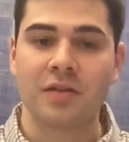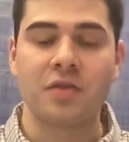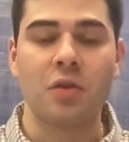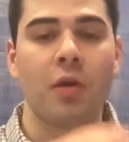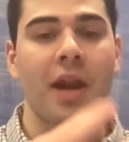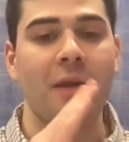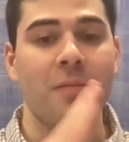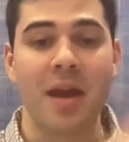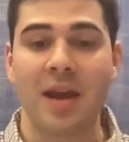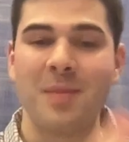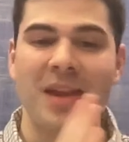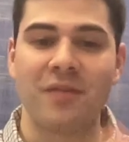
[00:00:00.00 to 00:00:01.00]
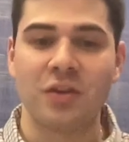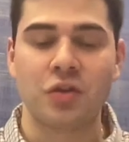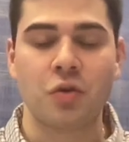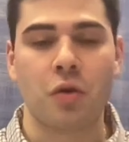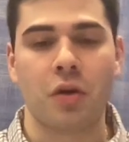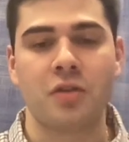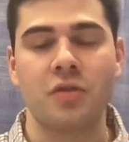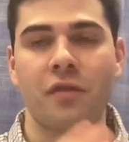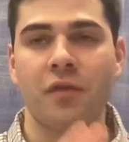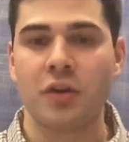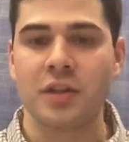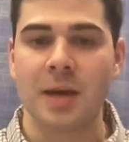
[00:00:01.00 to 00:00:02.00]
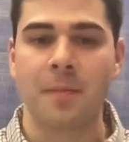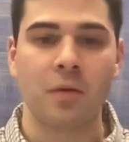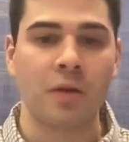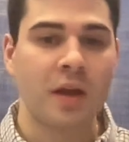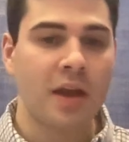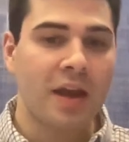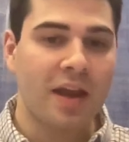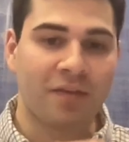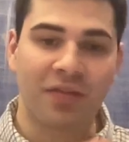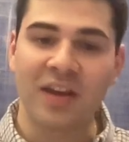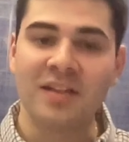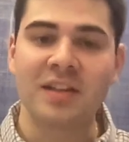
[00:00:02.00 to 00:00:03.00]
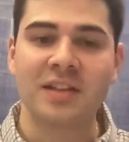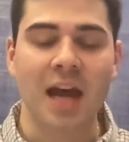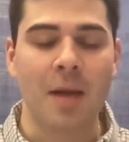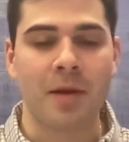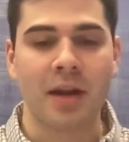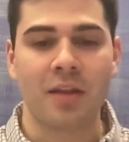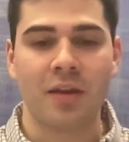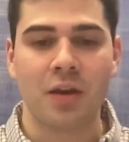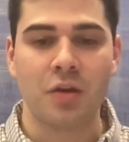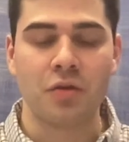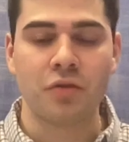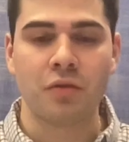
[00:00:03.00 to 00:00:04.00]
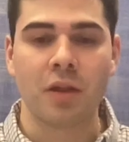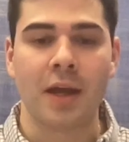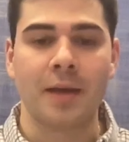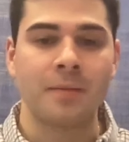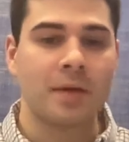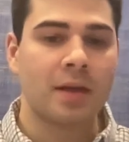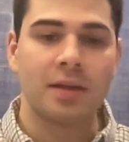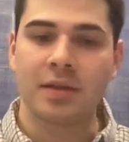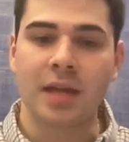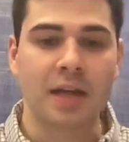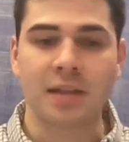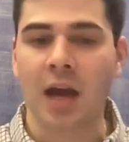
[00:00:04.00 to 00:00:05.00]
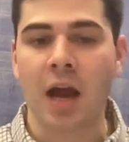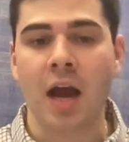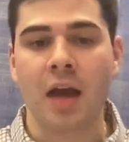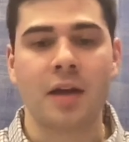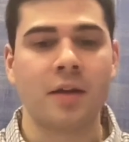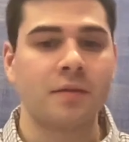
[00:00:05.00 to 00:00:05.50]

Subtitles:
So, and I'd make them even shorter. So for example, if things that dominated the news were like TikTok,